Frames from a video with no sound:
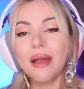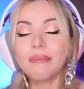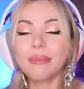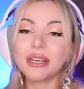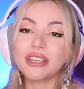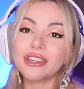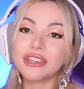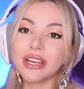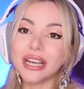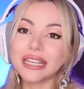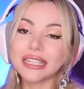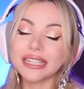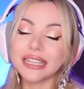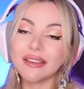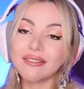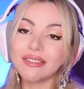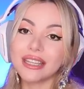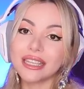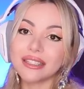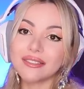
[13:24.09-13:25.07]
Make sure you guys
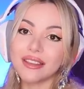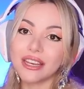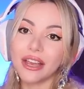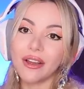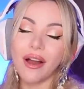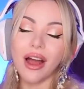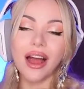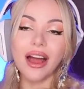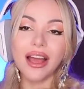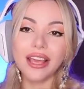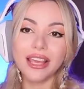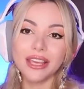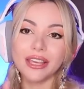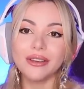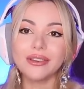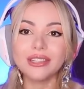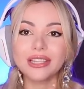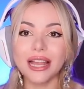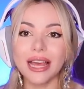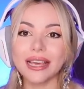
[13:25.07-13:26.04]
leave this video a
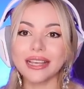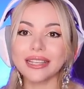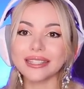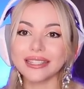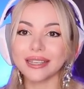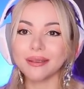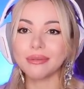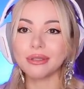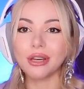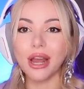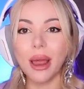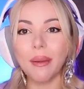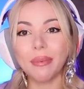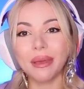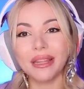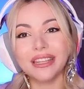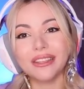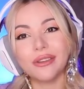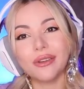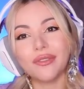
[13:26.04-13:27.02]
huge like,
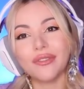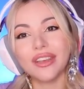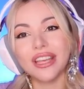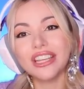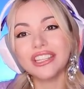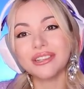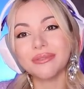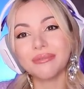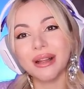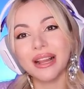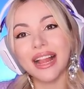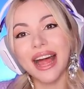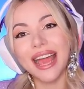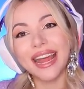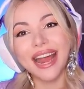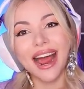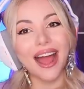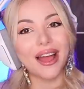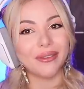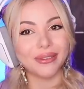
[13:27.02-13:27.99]
subscribe, hit the notification bell,
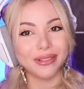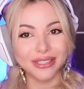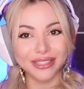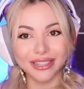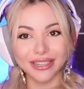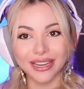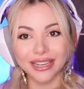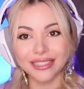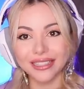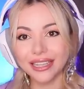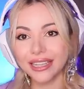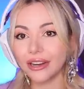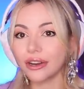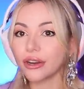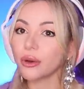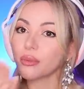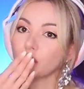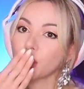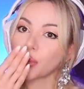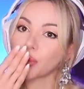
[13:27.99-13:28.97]
and I will see you guys
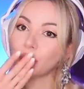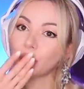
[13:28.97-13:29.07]
later.